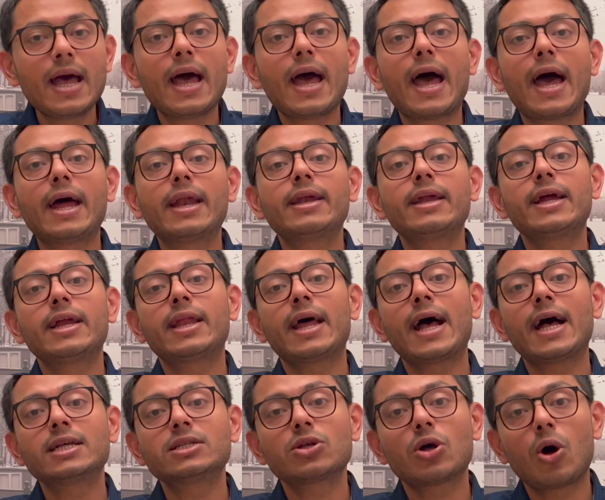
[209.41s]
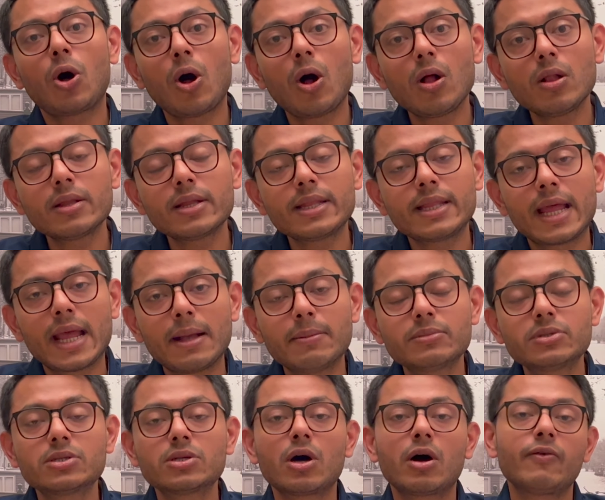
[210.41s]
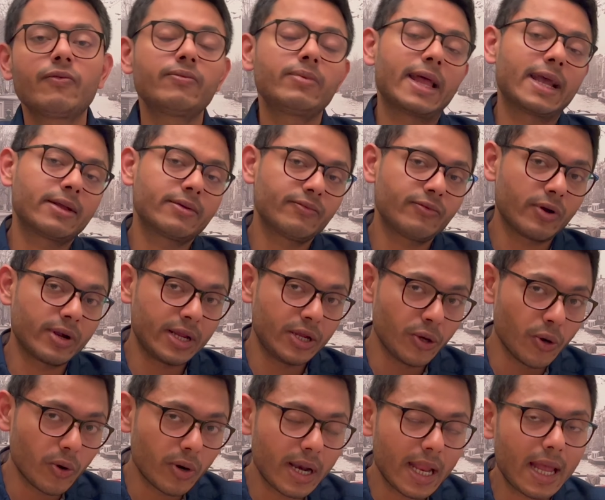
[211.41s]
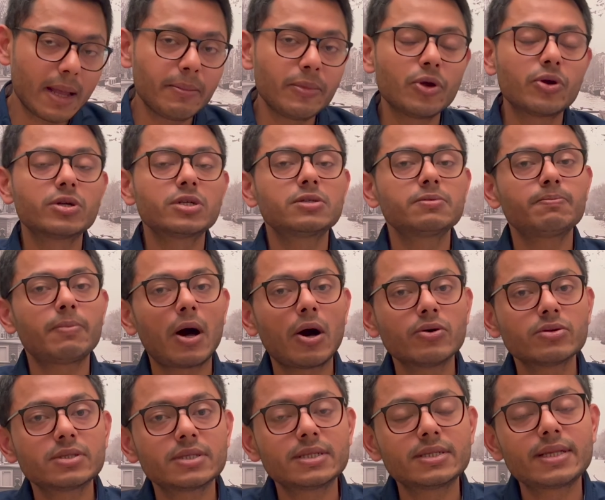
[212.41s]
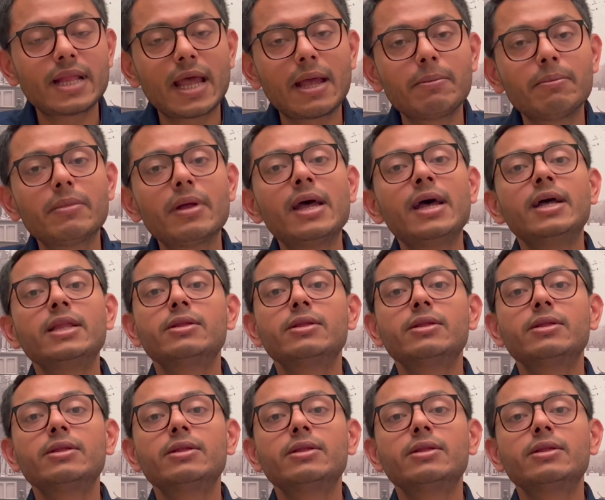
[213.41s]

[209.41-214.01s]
and it has all the names of, like, for your name, your spouse's name,